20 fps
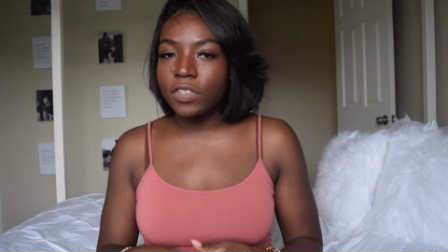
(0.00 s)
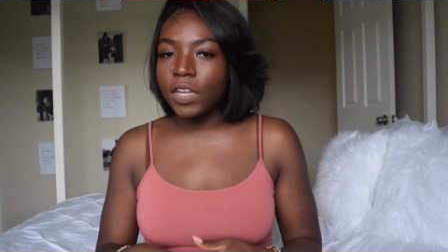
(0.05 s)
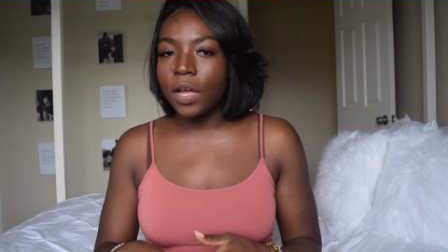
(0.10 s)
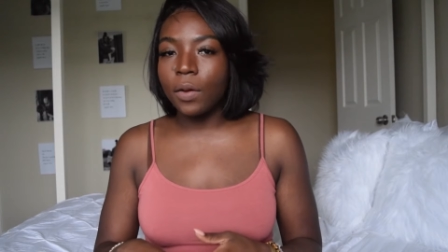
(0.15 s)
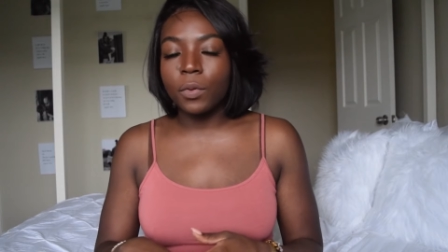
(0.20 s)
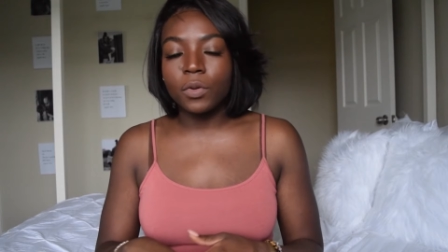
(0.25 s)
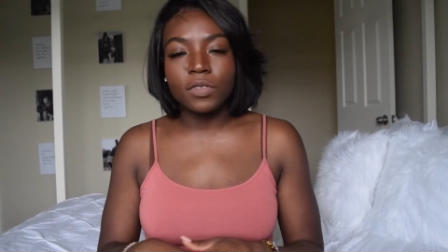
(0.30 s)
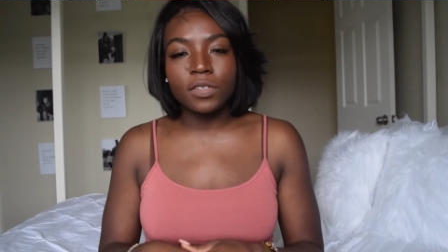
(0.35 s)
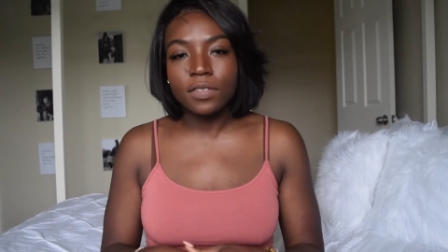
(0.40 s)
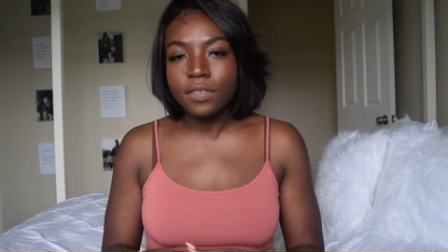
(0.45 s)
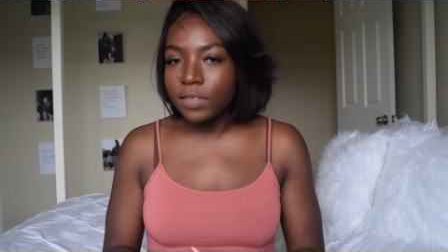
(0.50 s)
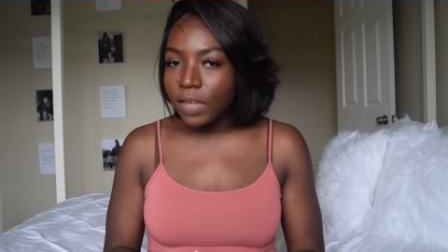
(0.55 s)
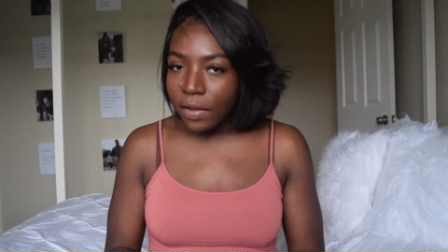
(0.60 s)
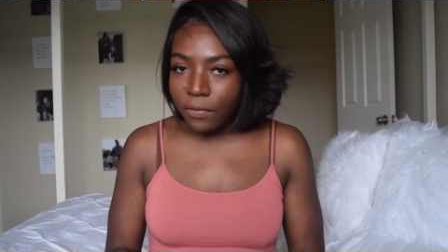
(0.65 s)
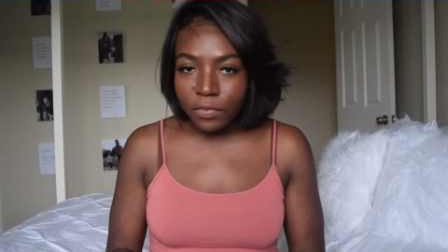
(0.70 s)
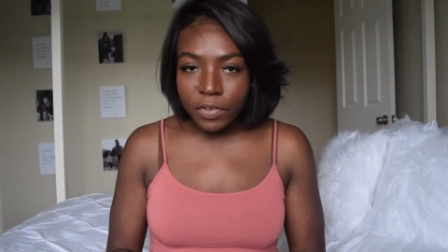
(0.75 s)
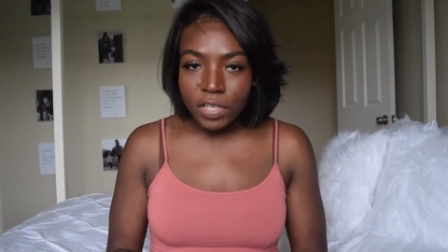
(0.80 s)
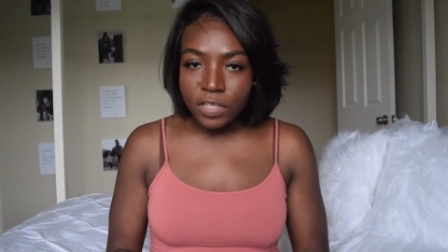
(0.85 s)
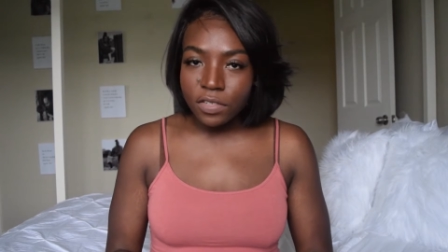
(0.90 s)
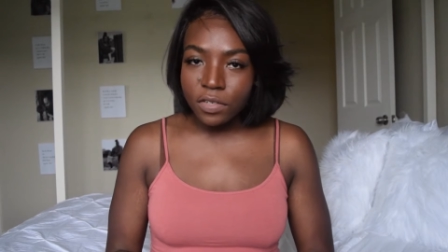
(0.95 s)
and I will
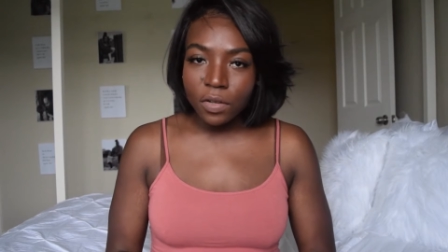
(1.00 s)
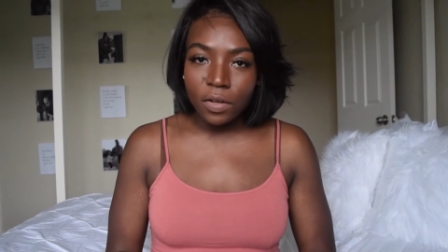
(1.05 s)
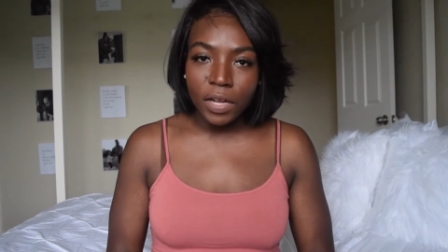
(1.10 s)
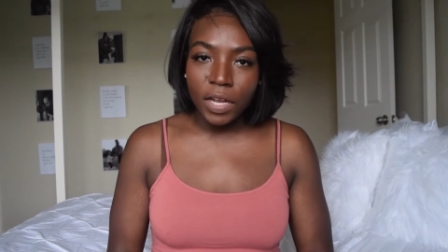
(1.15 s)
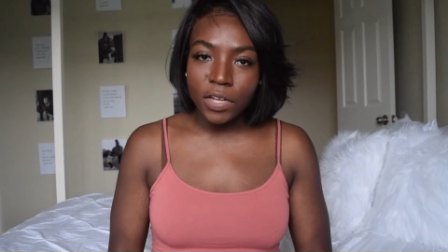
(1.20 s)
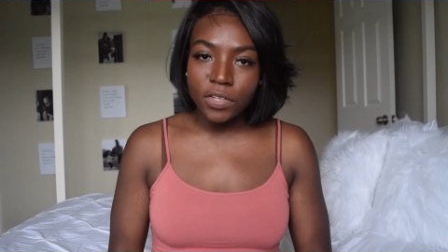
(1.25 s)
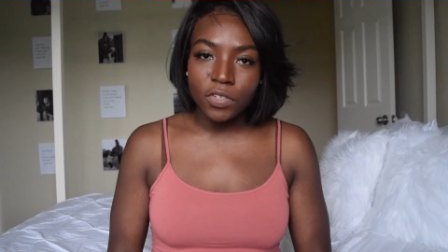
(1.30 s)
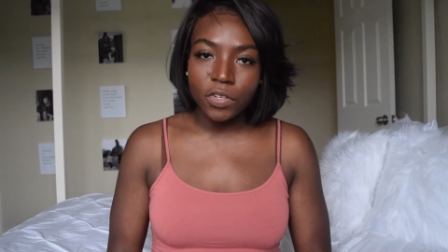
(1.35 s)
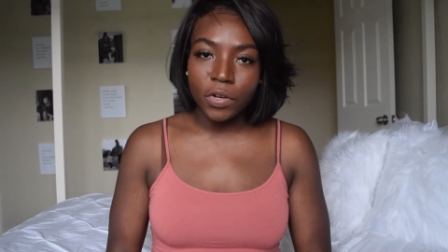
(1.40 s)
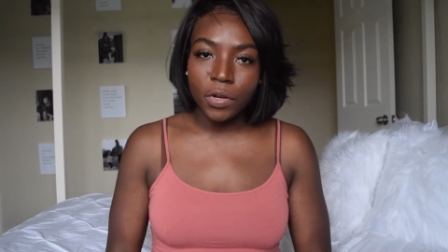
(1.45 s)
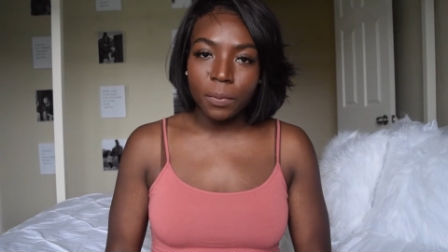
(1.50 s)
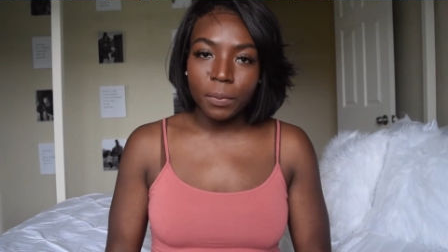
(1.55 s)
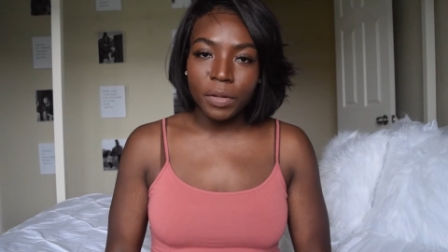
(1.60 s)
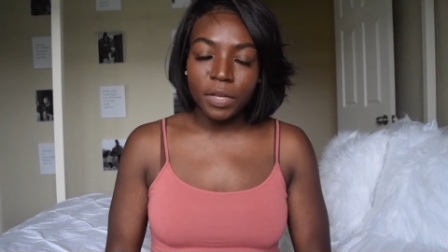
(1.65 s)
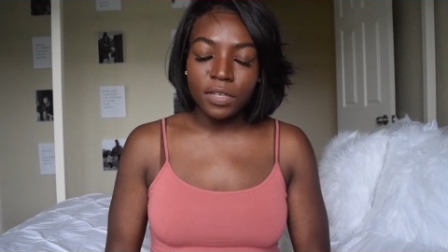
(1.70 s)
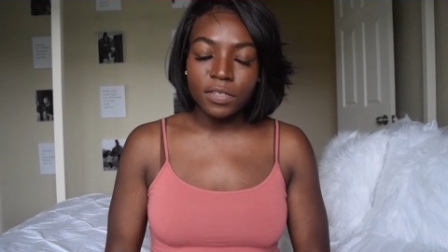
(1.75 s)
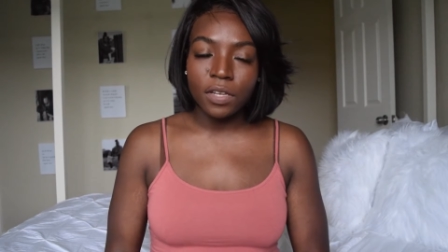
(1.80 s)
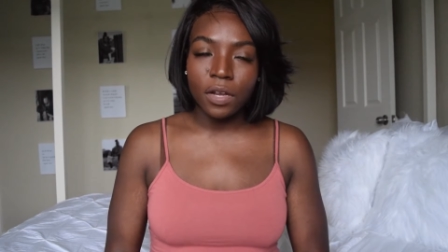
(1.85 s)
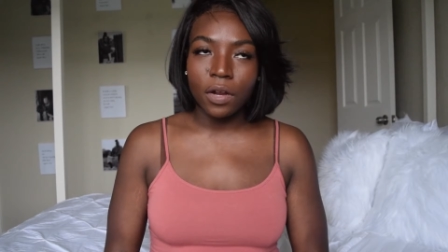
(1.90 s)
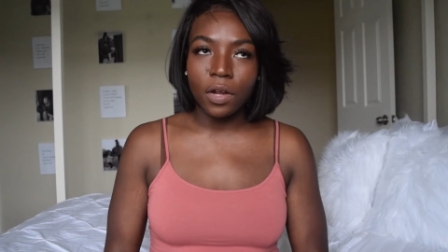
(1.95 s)
definitely still answer your
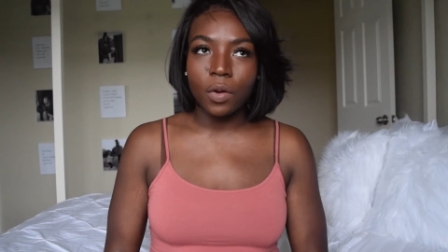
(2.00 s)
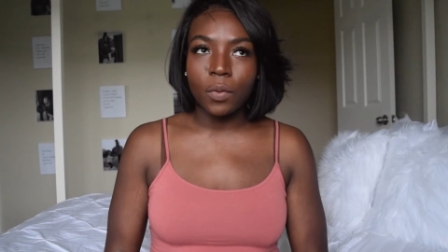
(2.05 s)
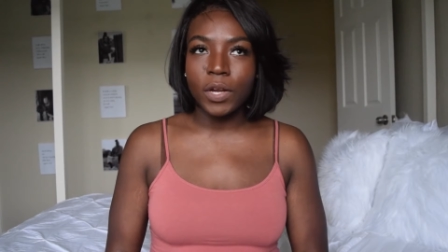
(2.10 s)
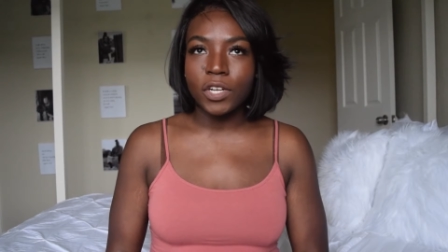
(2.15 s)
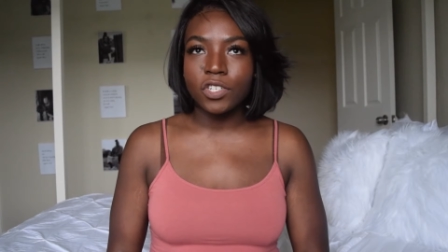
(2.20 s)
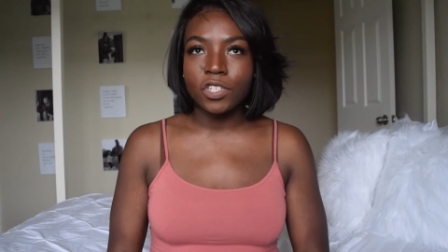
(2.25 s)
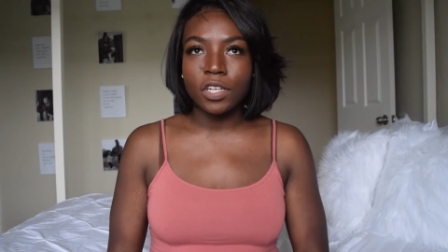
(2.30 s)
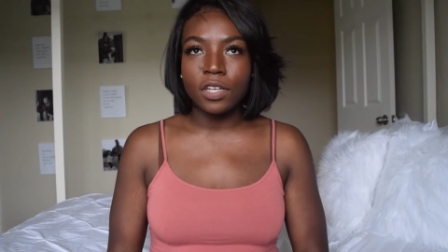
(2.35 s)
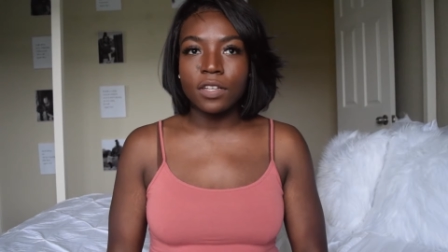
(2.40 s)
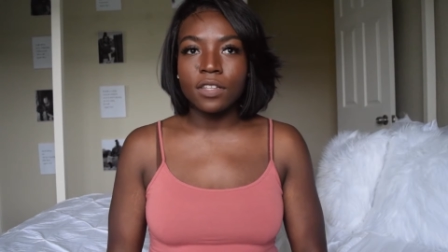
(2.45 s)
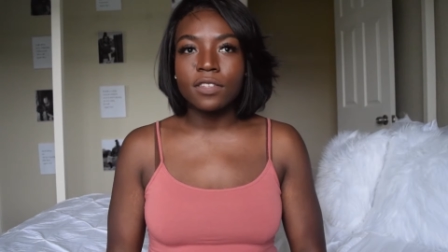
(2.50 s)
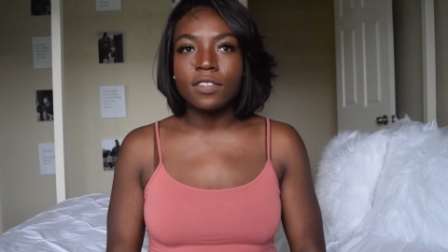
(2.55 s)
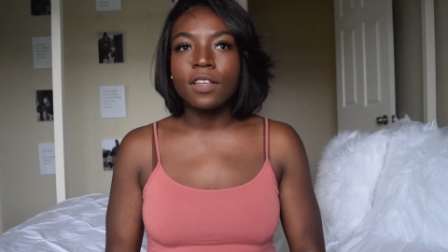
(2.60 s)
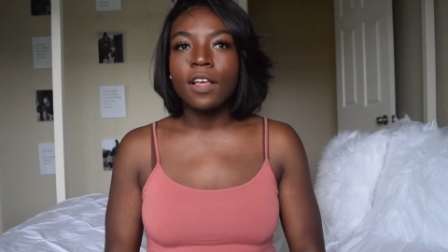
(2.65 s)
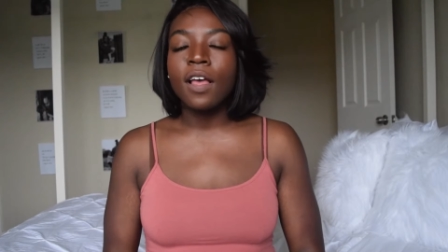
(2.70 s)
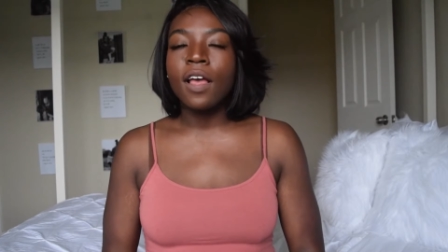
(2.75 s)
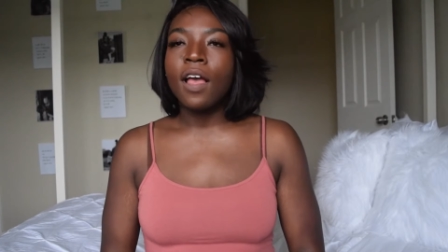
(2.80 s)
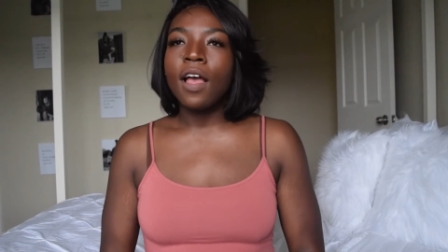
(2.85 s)
military questions.